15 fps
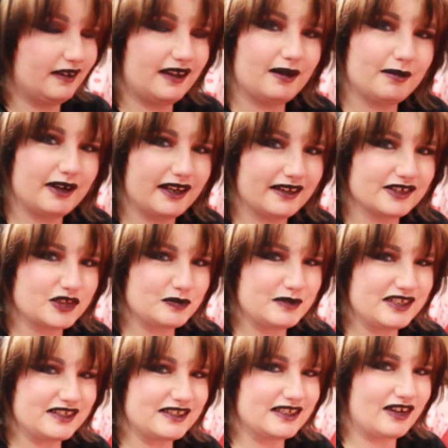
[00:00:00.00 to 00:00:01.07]
Anybody else
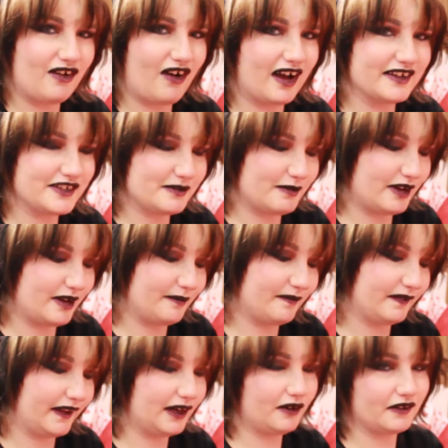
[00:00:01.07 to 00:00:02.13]
miss Nico Atsuma?
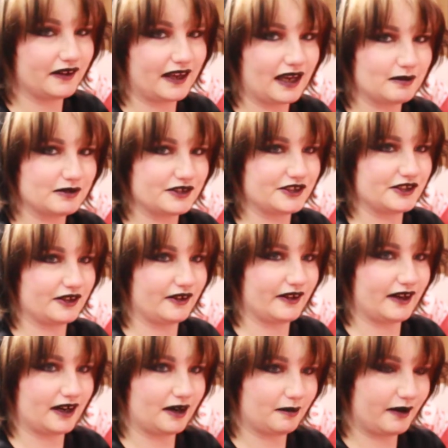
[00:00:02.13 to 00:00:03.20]
I know the game is still
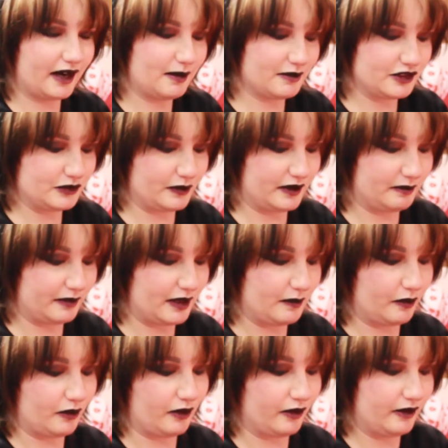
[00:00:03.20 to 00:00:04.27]
there, but I miss when
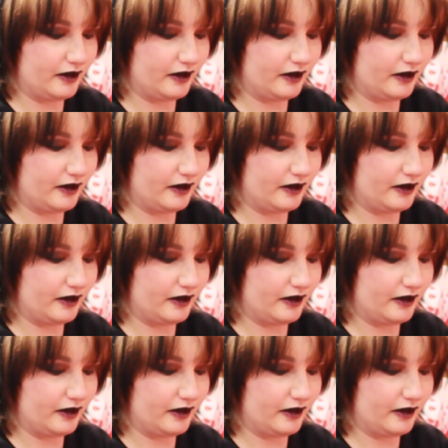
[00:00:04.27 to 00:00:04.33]
people